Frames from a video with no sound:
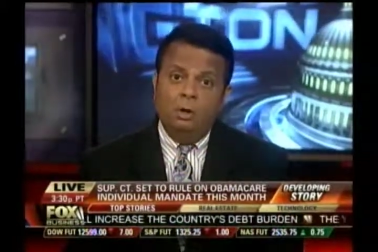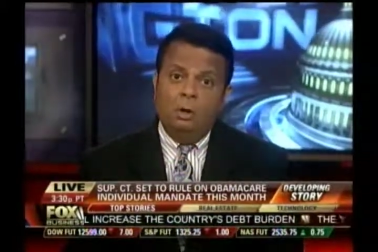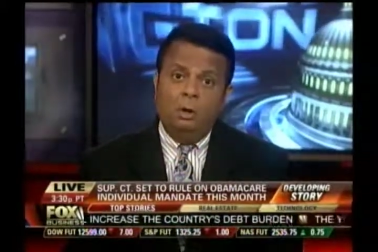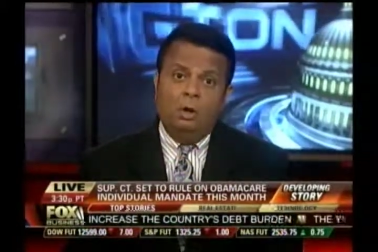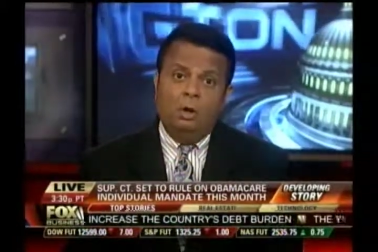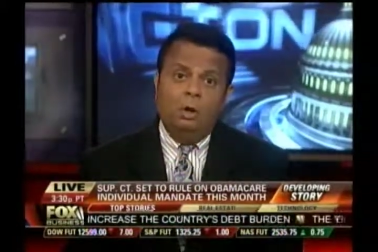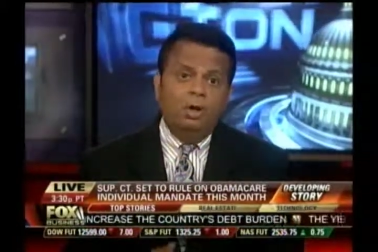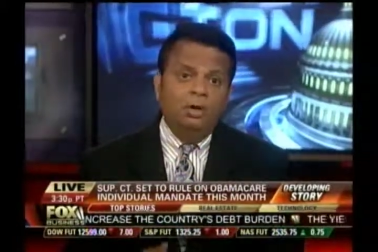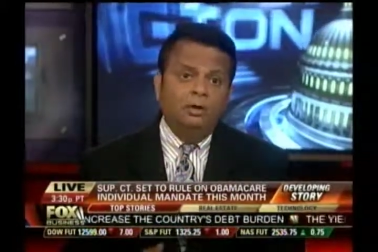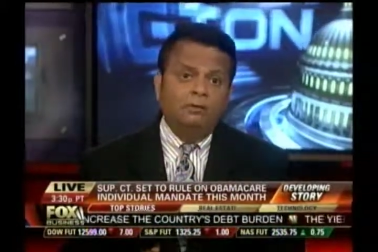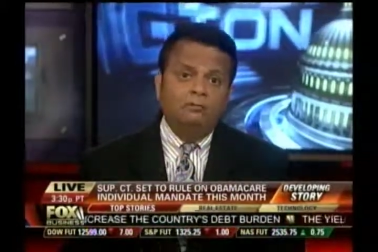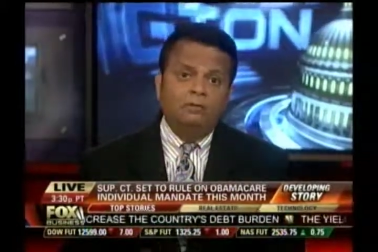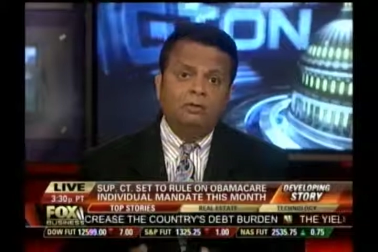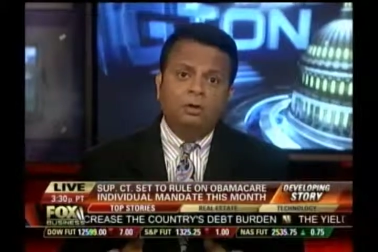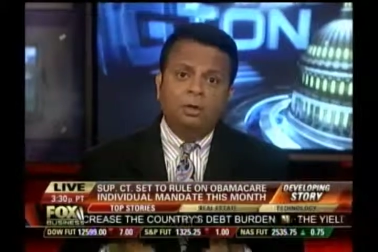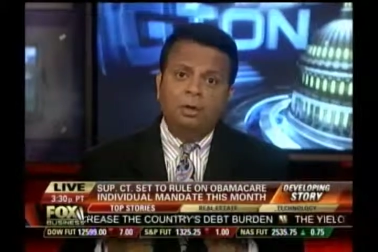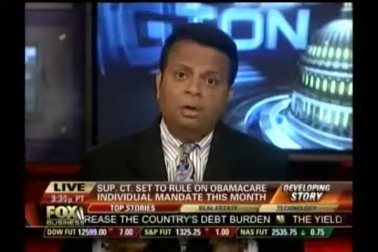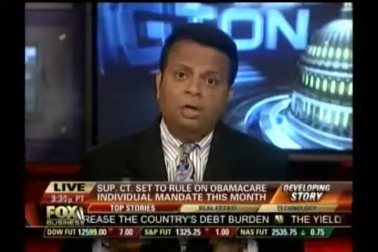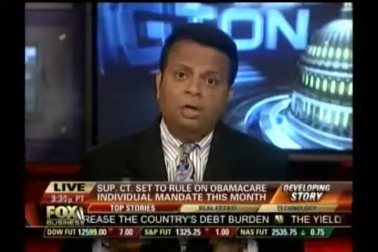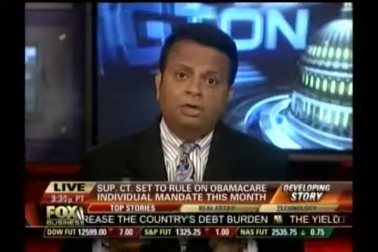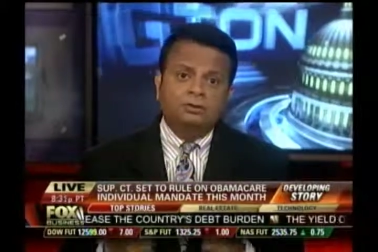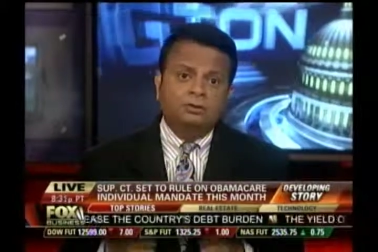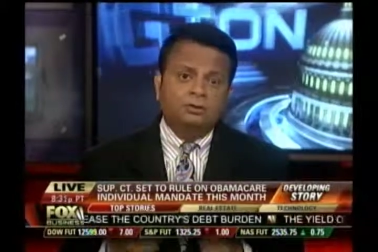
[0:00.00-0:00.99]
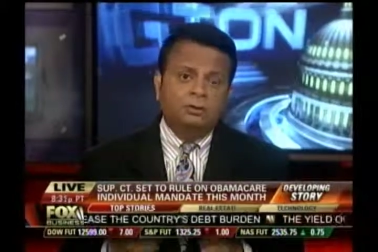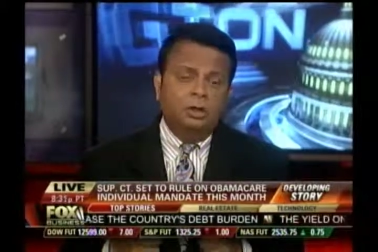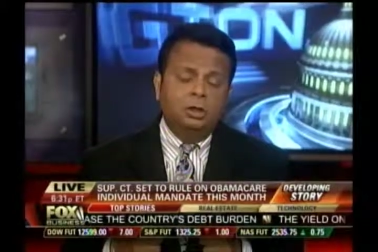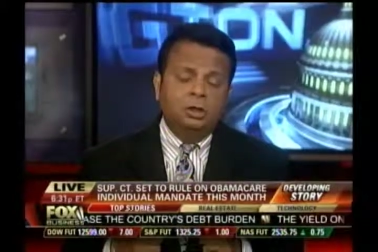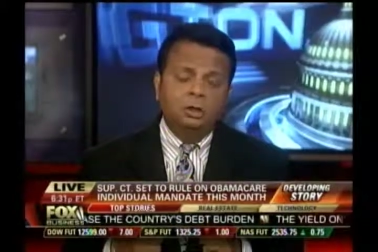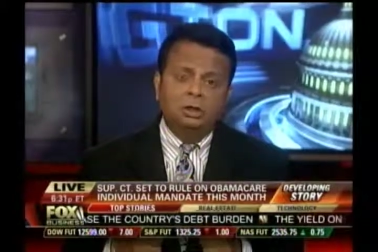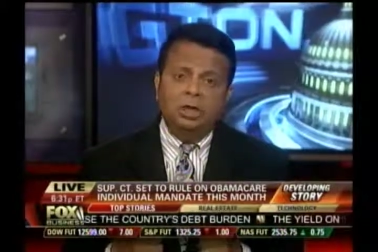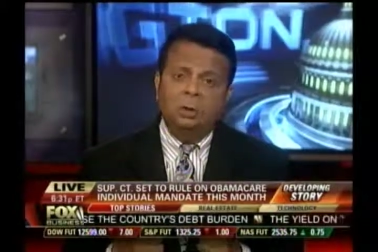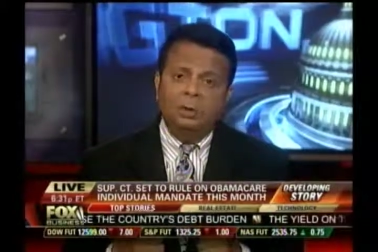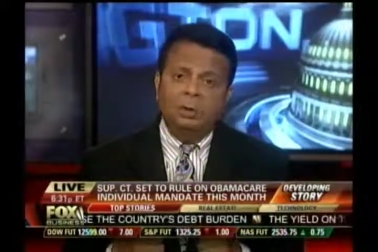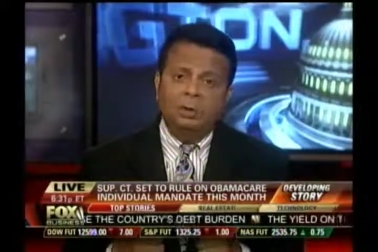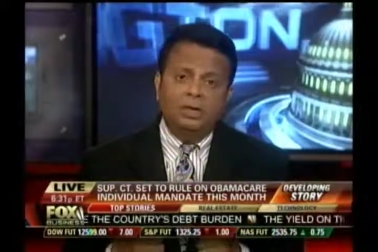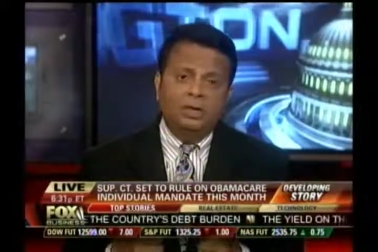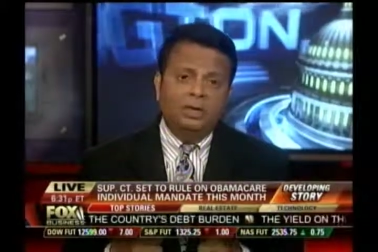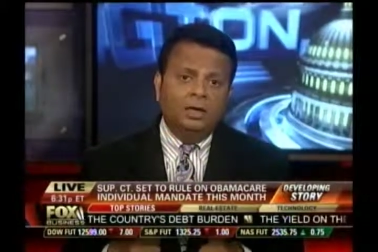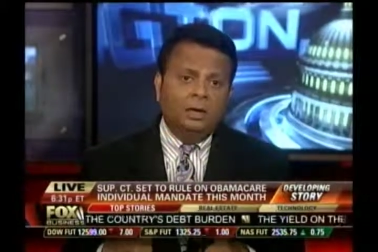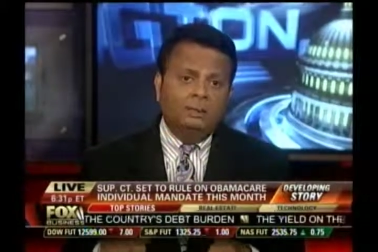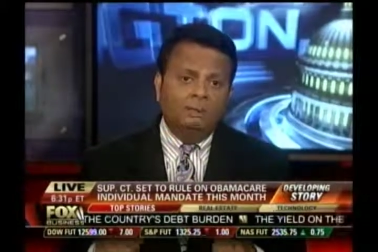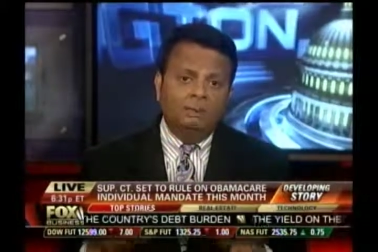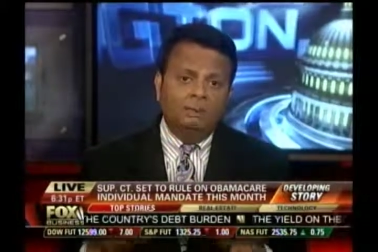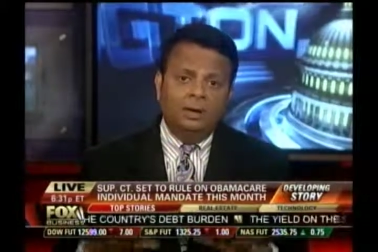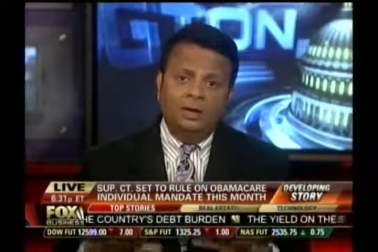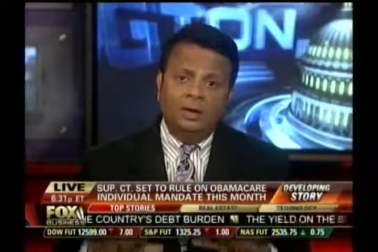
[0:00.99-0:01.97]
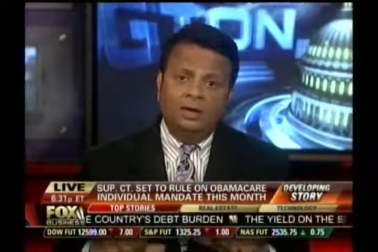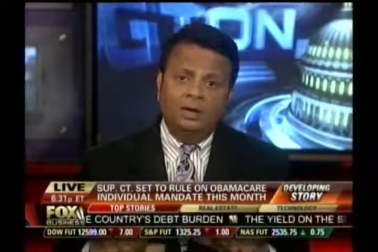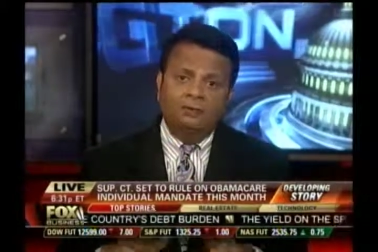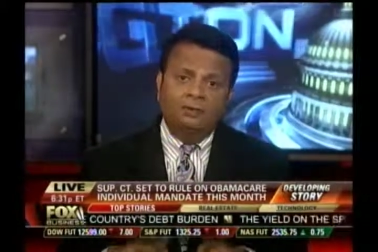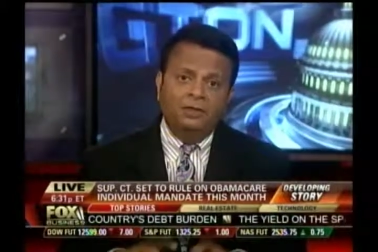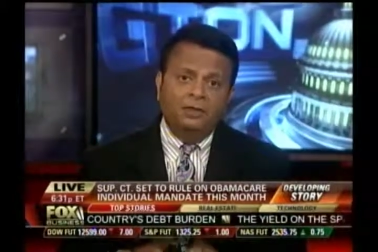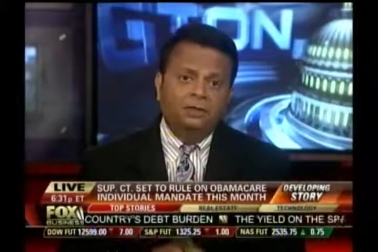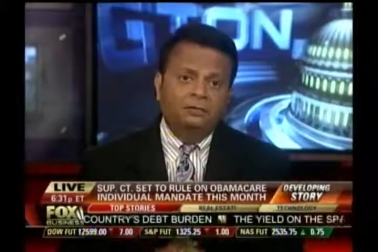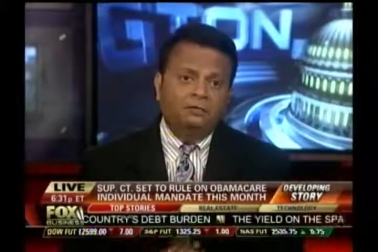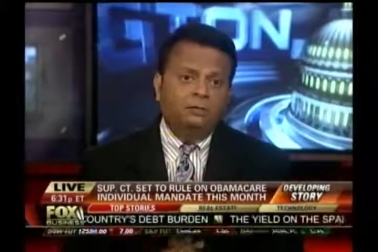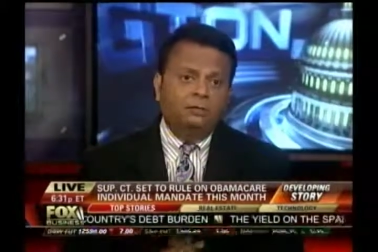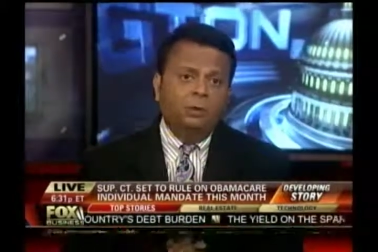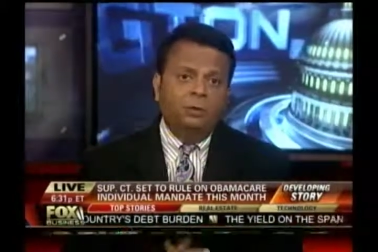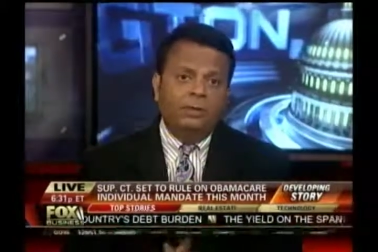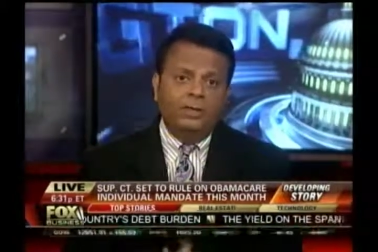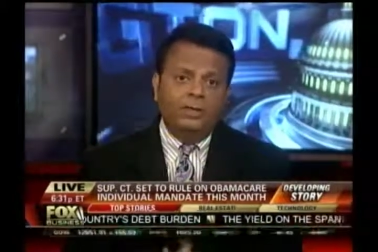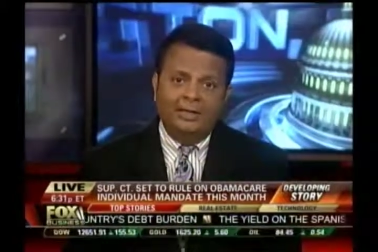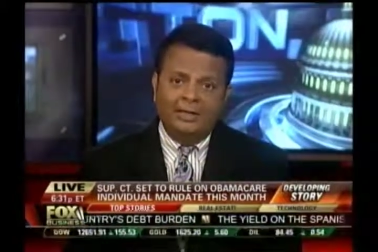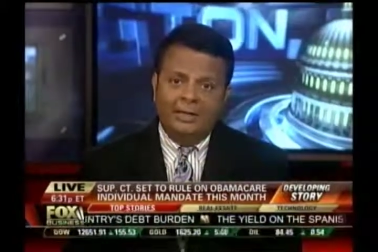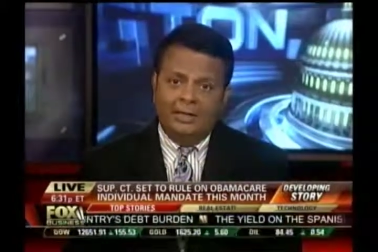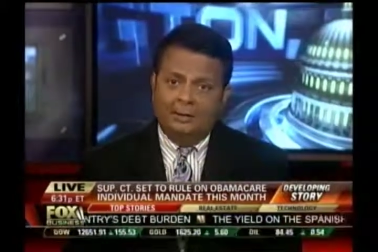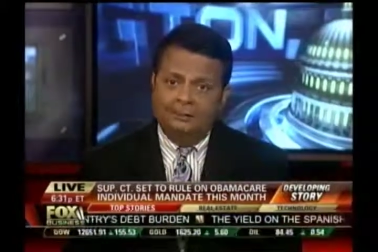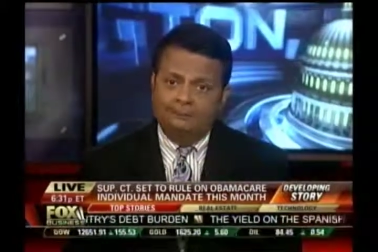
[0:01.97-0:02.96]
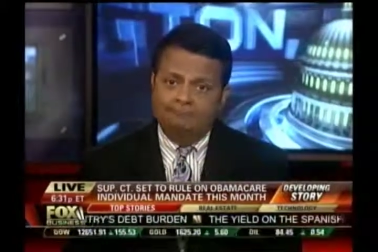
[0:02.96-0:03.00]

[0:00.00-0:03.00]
all of the costs are going up. Nothing is going down.